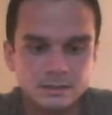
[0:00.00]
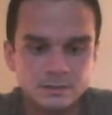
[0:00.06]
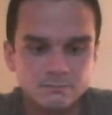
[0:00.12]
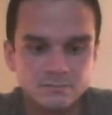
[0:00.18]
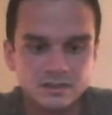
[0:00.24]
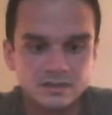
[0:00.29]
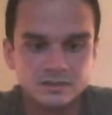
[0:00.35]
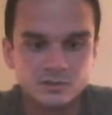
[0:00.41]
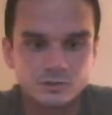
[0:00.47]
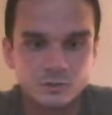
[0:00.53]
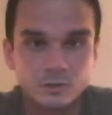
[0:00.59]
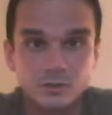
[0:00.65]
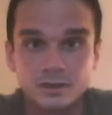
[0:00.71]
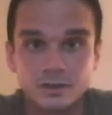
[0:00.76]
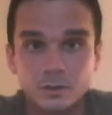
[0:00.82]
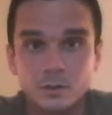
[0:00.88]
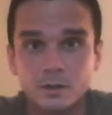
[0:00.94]
destroy
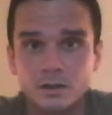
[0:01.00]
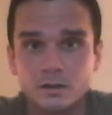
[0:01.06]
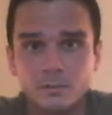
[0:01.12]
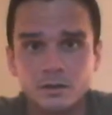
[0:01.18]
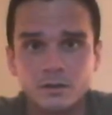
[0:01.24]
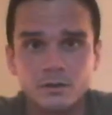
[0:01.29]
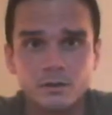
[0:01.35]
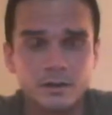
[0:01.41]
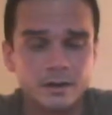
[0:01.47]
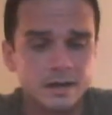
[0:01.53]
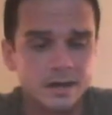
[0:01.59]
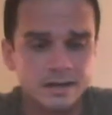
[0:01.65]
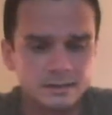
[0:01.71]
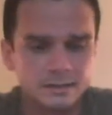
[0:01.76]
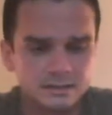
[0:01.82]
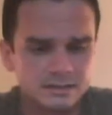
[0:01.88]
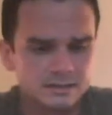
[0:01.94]
you in the middle of the
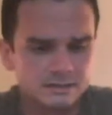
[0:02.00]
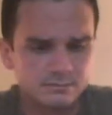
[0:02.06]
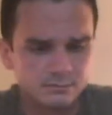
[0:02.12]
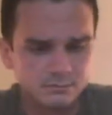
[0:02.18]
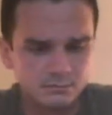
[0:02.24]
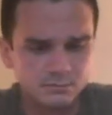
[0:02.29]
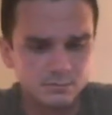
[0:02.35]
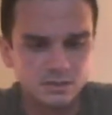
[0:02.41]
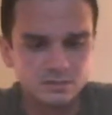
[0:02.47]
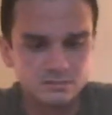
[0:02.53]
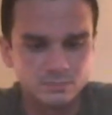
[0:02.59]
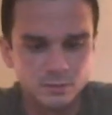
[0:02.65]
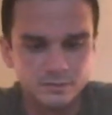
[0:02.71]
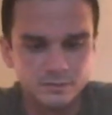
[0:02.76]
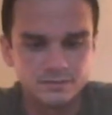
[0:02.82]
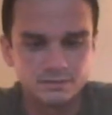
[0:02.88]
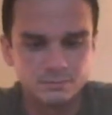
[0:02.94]
night. Those
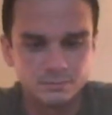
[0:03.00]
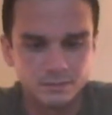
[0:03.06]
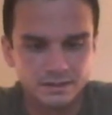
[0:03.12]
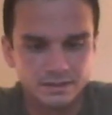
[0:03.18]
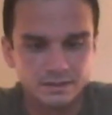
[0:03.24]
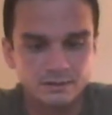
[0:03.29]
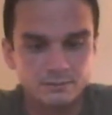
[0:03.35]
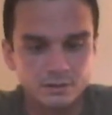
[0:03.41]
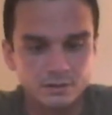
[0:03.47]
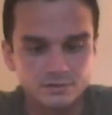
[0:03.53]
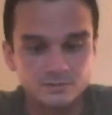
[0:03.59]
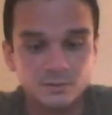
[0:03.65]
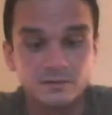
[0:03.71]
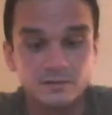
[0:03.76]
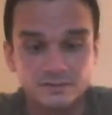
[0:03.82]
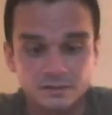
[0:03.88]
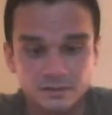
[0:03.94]
movies are
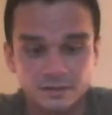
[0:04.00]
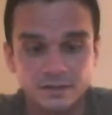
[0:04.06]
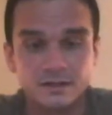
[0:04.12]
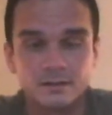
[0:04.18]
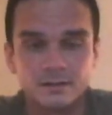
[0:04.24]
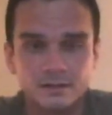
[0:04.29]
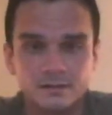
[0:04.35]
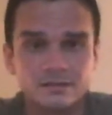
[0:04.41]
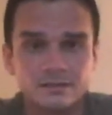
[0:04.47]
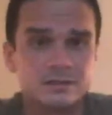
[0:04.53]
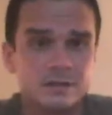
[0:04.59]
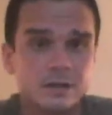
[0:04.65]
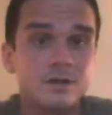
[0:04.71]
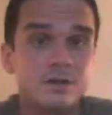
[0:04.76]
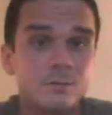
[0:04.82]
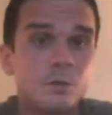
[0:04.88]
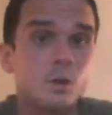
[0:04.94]
good. They're just
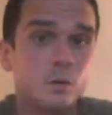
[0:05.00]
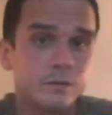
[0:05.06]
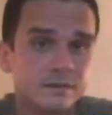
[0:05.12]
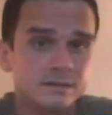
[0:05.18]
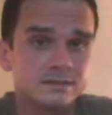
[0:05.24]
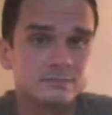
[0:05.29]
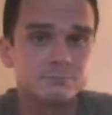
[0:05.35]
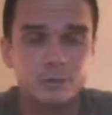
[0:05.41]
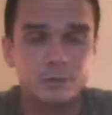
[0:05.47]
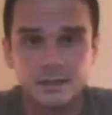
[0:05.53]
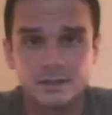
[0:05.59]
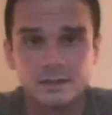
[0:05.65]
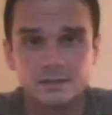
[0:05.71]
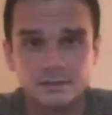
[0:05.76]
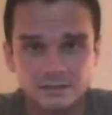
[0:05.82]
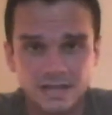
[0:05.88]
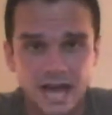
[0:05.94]
good movies, but they
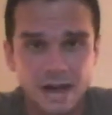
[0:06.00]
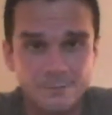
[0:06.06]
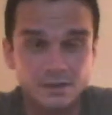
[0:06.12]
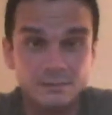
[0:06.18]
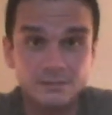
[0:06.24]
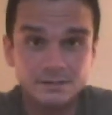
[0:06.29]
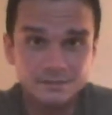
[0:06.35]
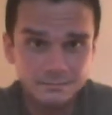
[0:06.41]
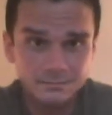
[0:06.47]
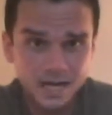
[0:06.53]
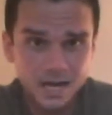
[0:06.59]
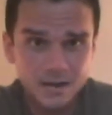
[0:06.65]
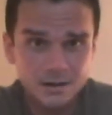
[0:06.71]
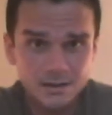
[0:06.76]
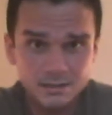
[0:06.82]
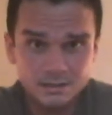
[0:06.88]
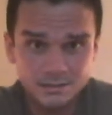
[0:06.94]
just happen to be
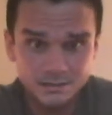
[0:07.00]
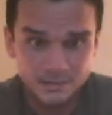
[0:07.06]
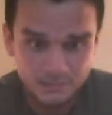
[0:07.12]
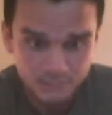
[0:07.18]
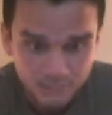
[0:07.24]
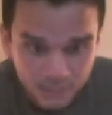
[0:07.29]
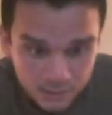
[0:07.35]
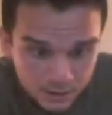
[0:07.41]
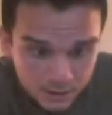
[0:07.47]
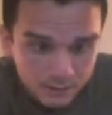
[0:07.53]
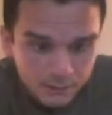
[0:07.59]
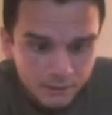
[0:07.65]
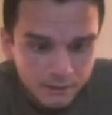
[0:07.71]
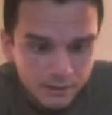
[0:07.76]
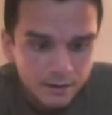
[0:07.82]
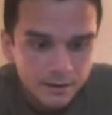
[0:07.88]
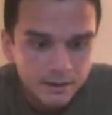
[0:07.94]
scary as shit.
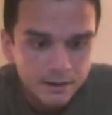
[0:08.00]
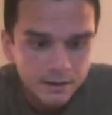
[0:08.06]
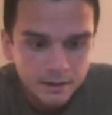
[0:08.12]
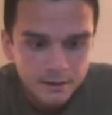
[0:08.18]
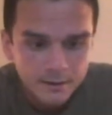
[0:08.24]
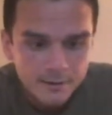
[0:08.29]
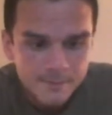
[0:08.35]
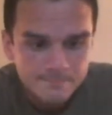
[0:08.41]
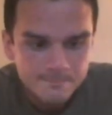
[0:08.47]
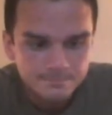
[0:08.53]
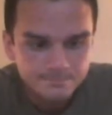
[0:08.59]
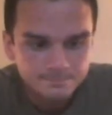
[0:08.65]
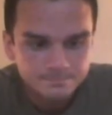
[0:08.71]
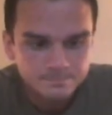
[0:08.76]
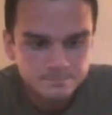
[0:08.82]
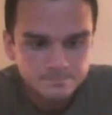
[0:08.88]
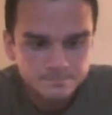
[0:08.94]
Alright,
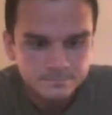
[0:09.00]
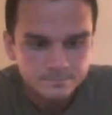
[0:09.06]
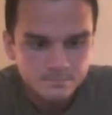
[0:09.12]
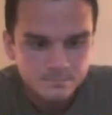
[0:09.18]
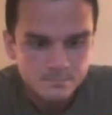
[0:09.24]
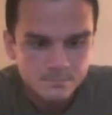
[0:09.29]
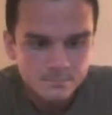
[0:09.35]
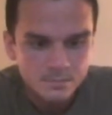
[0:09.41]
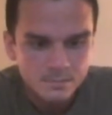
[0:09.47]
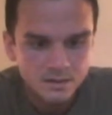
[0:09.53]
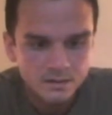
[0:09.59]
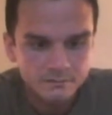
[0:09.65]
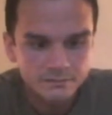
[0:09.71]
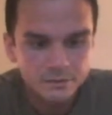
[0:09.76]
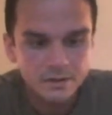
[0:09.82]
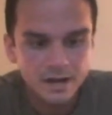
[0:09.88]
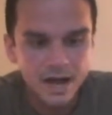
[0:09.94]
if
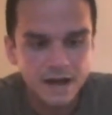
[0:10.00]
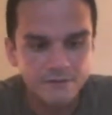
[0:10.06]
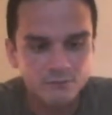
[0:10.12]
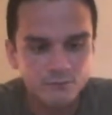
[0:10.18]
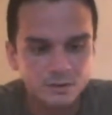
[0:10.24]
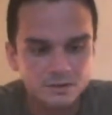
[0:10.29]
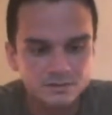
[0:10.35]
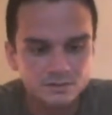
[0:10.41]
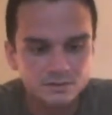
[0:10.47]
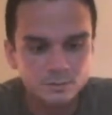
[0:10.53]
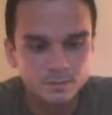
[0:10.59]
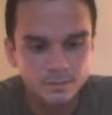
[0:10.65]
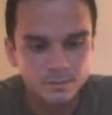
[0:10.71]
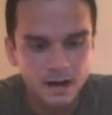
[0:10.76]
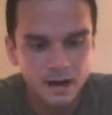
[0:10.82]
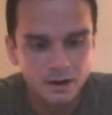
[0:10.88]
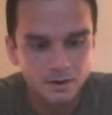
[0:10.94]
you could have one
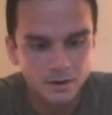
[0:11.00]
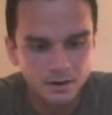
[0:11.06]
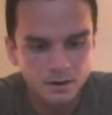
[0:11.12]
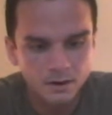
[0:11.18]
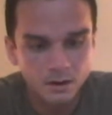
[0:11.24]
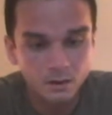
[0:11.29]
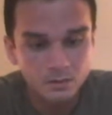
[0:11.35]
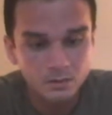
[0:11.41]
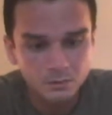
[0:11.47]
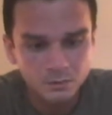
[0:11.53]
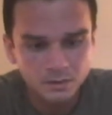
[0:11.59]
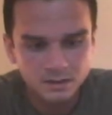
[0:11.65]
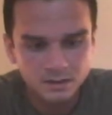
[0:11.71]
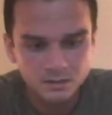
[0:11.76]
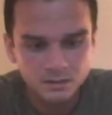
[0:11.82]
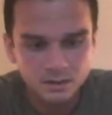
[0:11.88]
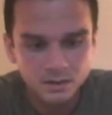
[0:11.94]
superpower, only
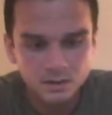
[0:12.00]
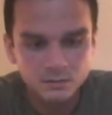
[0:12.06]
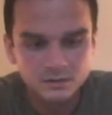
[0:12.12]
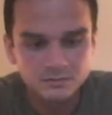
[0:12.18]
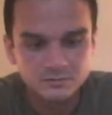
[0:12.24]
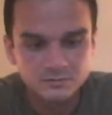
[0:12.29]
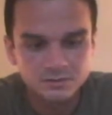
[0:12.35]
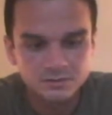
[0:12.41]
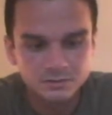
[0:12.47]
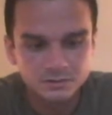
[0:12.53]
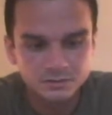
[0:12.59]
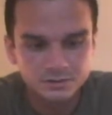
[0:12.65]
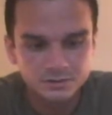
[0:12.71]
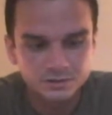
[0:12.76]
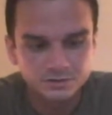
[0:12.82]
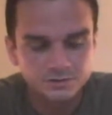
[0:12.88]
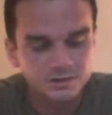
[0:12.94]
one, which would you
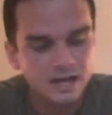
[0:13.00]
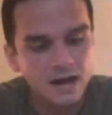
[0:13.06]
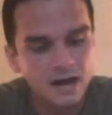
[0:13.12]
choose?